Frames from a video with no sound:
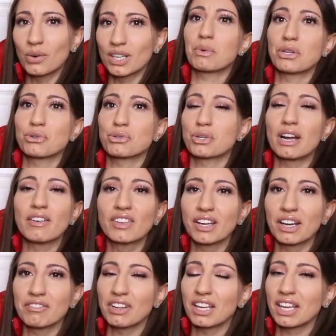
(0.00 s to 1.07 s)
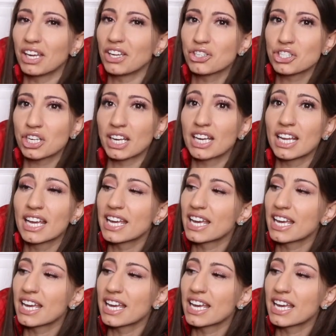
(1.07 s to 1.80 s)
or when you're traveling on vacation?